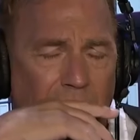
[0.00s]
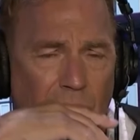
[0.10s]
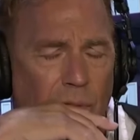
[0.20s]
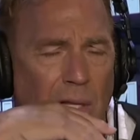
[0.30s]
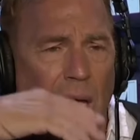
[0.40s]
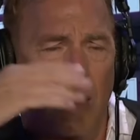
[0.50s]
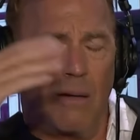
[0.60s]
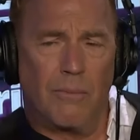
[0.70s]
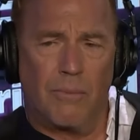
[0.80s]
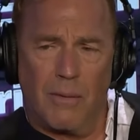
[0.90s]
to do that,
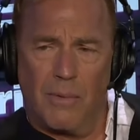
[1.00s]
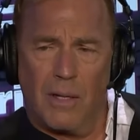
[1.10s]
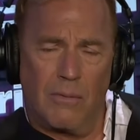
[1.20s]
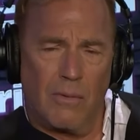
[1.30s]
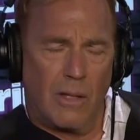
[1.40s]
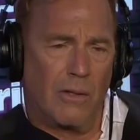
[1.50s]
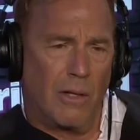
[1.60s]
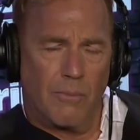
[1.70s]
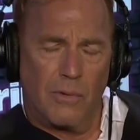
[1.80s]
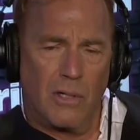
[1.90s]

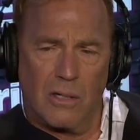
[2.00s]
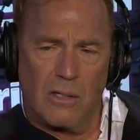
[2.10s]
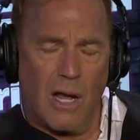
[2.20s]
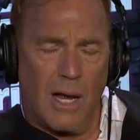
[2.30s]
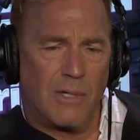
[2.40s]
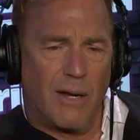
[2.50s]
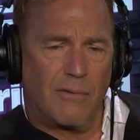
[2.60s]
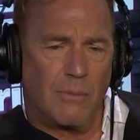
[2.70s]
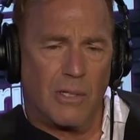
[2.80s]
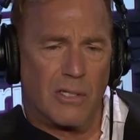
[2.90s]
the times have
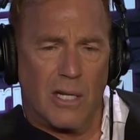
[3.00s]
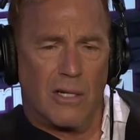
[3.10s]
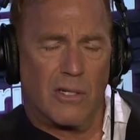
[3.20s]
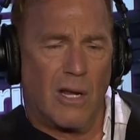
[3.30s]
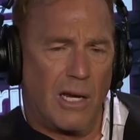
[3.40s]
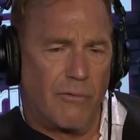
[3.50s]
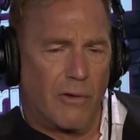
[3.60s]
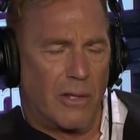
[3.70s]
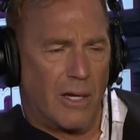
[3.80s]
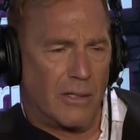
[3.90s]
to be set aside
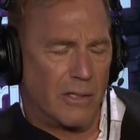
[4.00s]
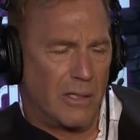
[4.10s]
for things.